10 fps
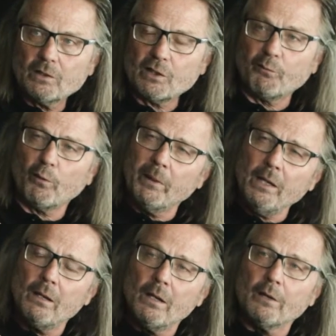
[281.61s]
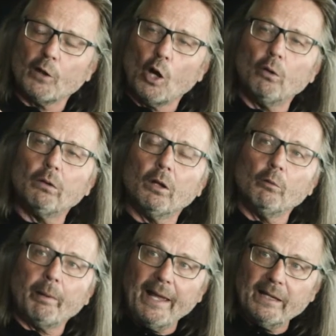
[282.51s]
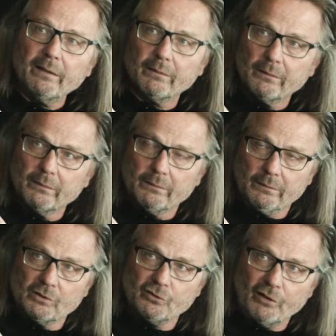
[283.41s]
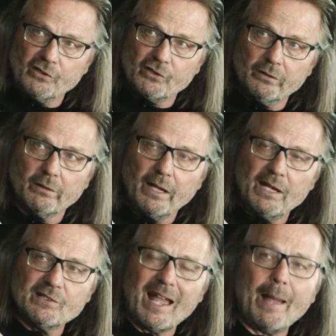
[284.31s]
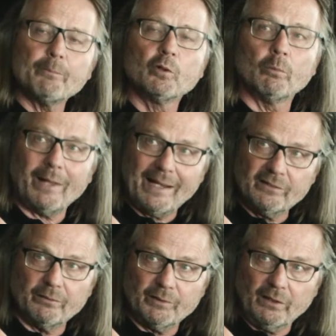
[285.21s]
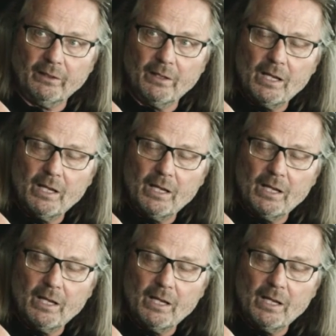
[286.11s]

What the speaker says: So for me, the whole low back structure is the abdominal activity.